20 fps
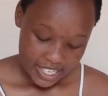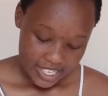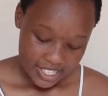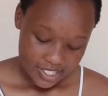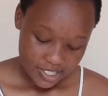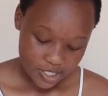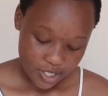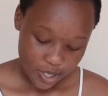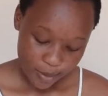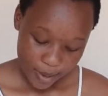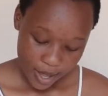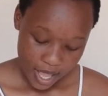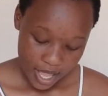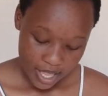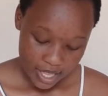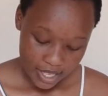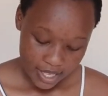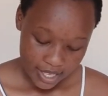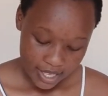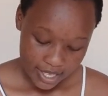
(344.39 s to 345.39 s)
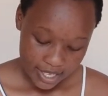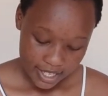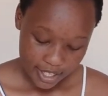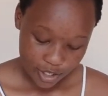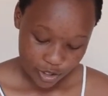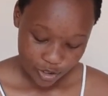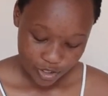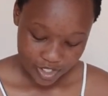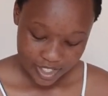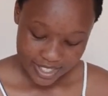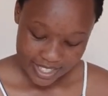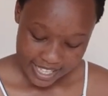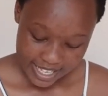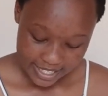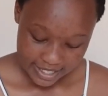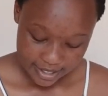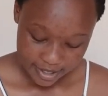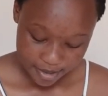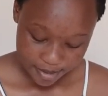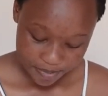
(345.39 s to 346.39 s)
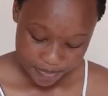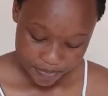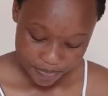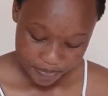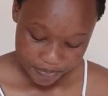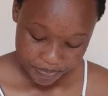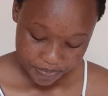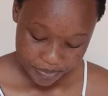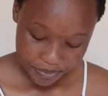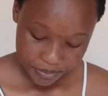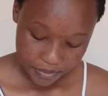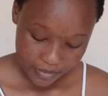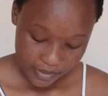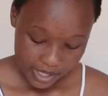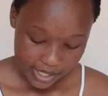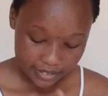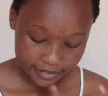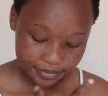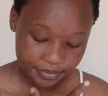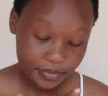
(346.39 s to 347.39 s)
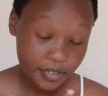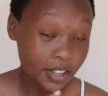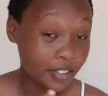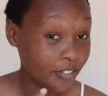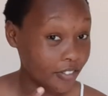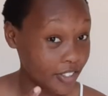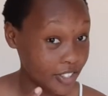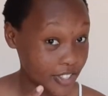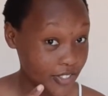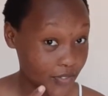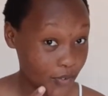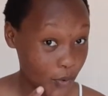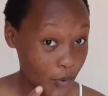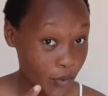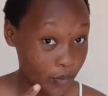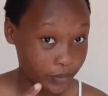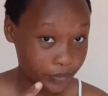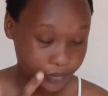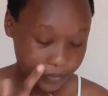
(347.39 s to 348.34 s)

Sheba in your stead. Verse 4.